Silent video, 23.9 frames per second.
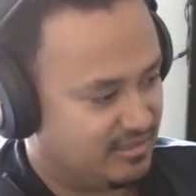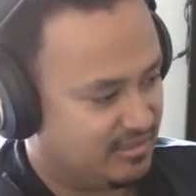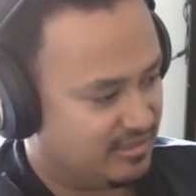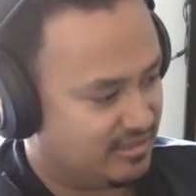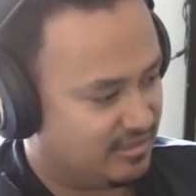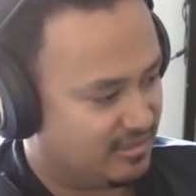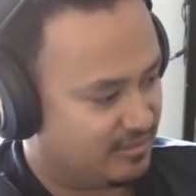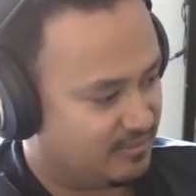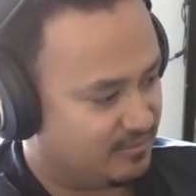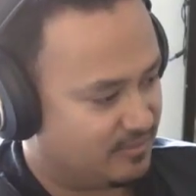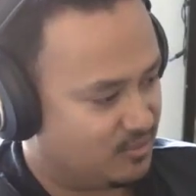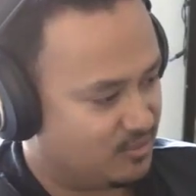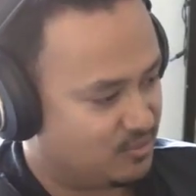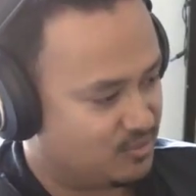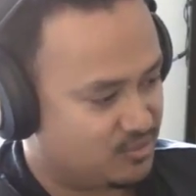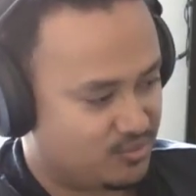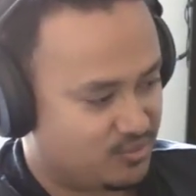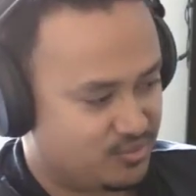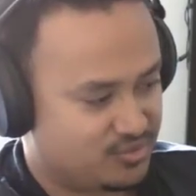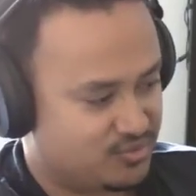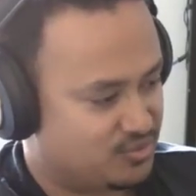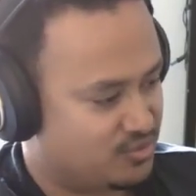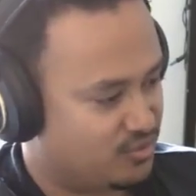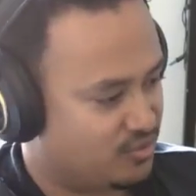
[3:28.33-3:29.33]
Um, it was
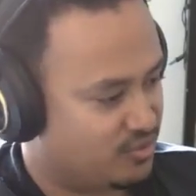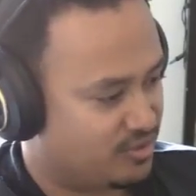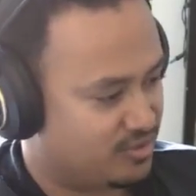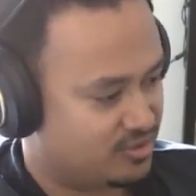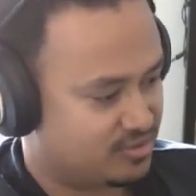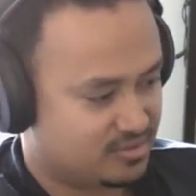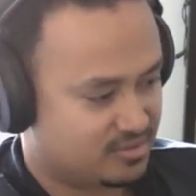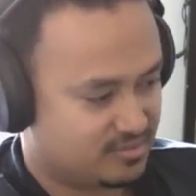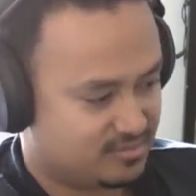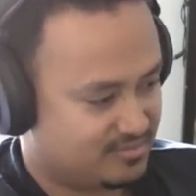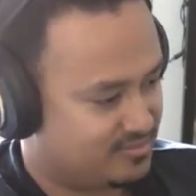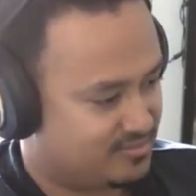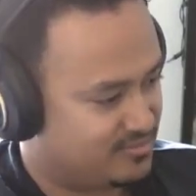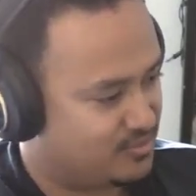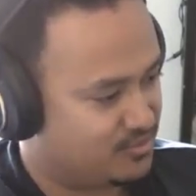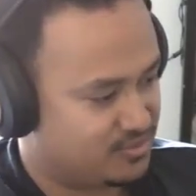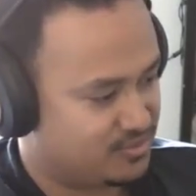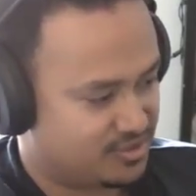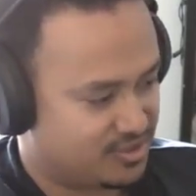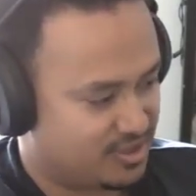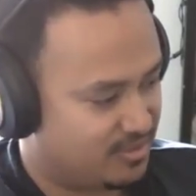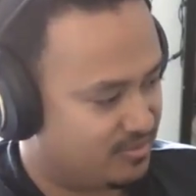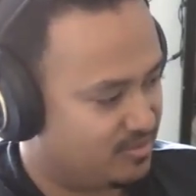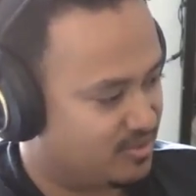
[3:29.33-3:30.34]
always drawing to
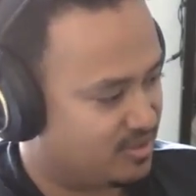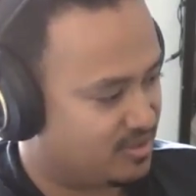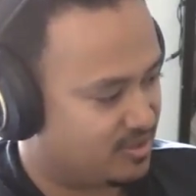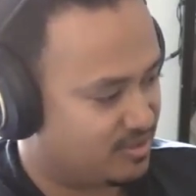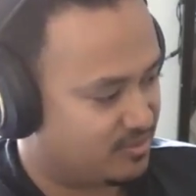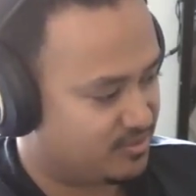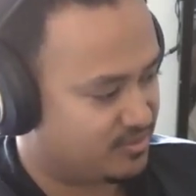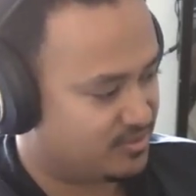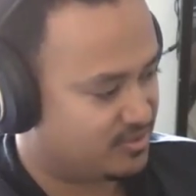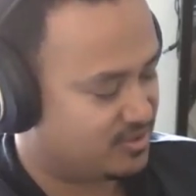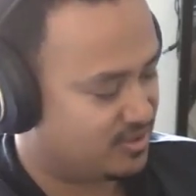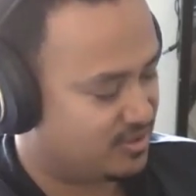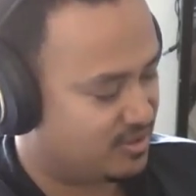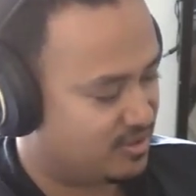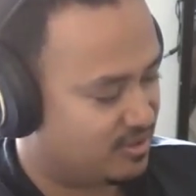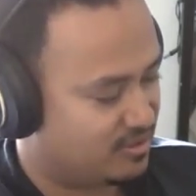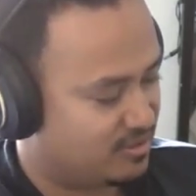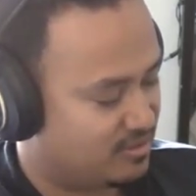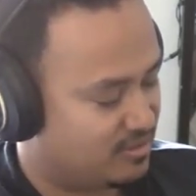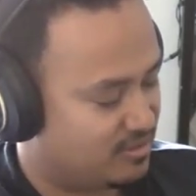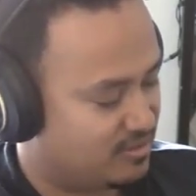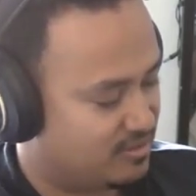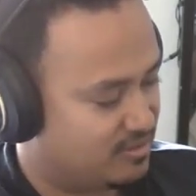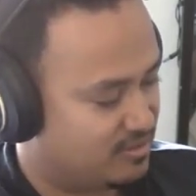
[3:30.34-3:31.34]
escape, like I was
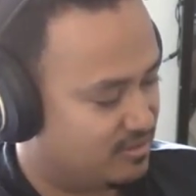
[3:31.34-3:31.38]
saying.